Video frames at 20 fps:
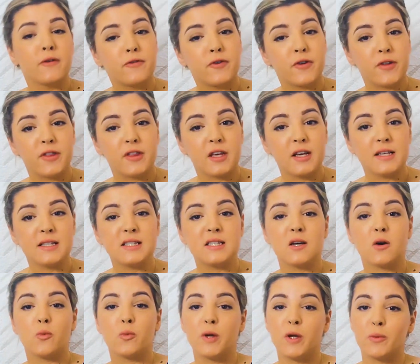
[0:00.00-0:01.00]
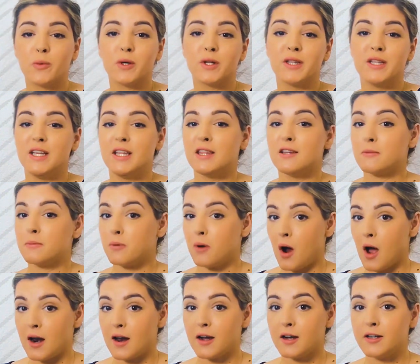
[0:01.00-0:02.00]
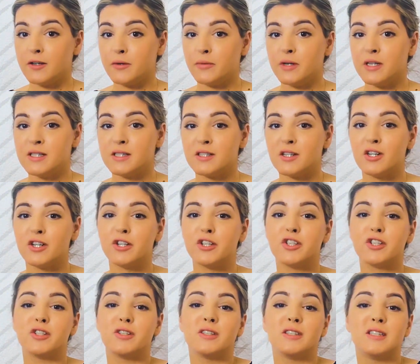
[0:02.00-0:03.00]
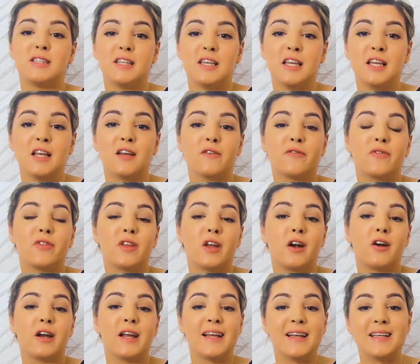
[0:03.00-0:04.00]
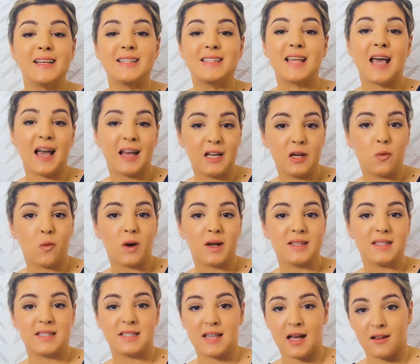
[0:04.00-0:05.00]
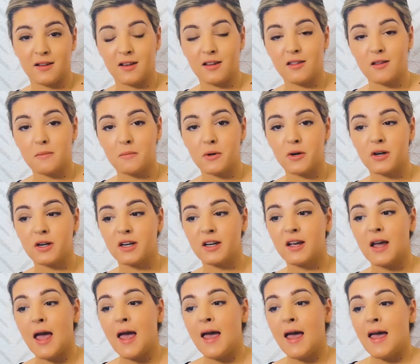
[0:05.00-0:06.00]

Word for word: For this, we will need the product research to see if there is anyone selling the book,